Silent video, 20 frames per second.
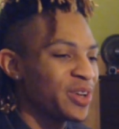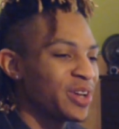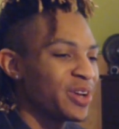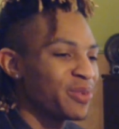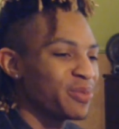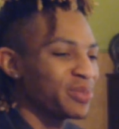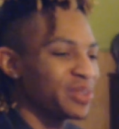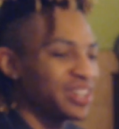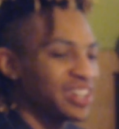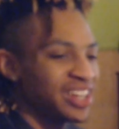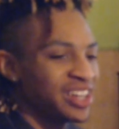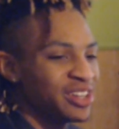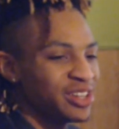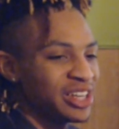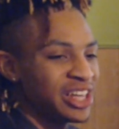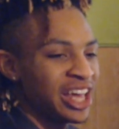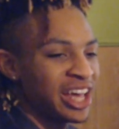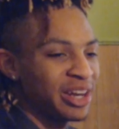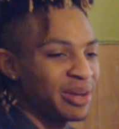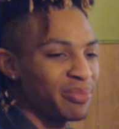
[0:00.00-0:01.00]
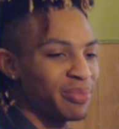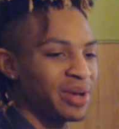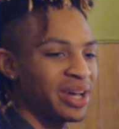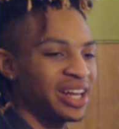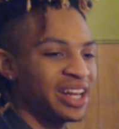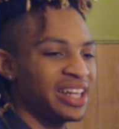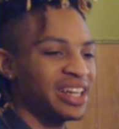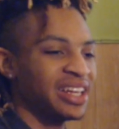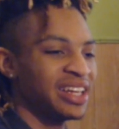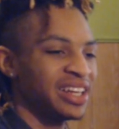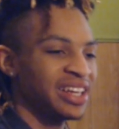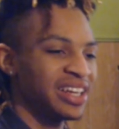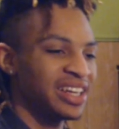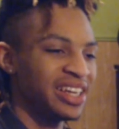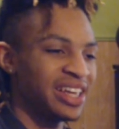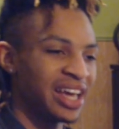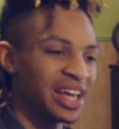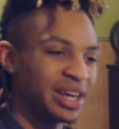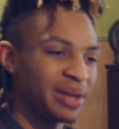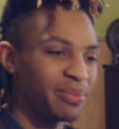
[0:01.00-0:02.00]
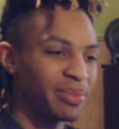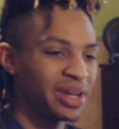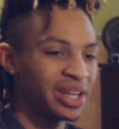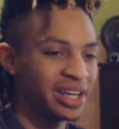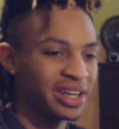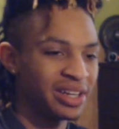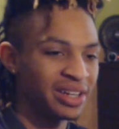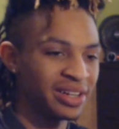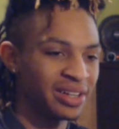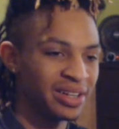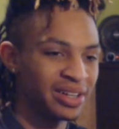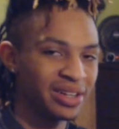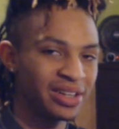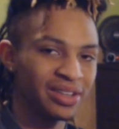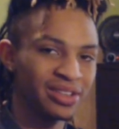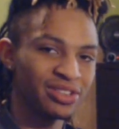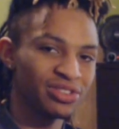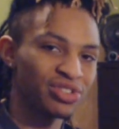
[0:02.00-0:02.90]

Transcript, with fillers: him and he, he had the money. He had the money to uh